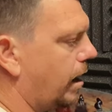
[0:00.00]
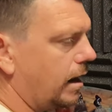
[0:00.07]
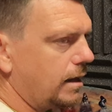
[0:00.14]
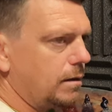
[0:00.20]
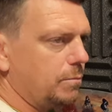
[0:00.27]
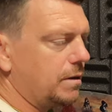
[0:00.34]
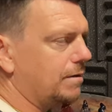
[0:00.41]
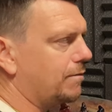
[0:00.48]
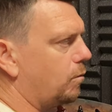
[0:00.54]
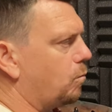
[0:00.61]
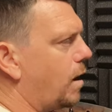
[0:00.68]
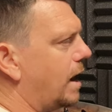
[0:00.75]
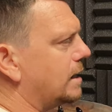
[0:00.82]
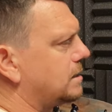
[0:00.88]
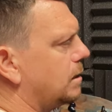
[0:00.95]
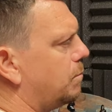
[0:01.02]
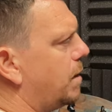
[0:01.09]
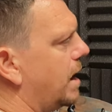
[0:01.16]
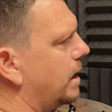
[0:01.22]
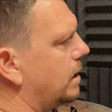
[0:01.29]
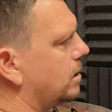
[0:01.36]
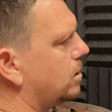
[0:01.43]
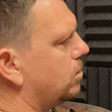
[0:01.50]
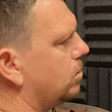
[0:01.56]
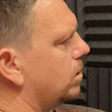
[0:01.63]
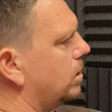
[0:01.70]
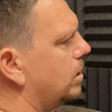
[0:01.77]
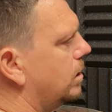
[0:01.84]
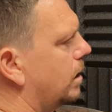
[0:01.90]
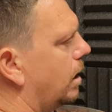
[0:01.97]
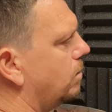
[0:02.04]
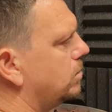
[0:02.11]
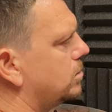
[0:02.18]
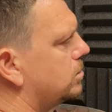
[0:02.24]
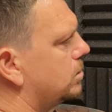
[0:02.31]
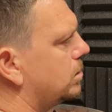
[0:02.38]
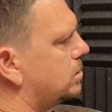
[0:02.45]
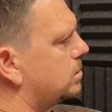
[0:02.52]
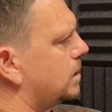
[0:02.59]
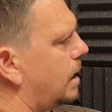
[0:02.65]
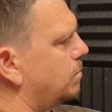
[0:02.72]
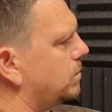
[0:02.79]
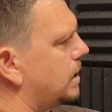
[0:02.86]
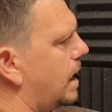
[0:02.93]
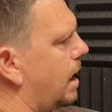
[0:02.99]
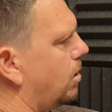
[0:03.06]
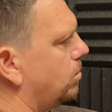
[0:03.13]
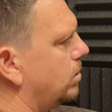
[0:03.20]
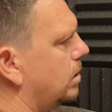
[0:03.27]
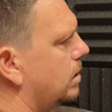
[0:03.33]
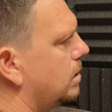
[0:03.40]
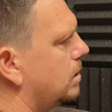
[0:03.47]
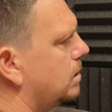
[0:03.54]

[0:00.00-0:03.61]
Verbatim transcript: a little bit of a whiter, paler colour, and we're just going to tap down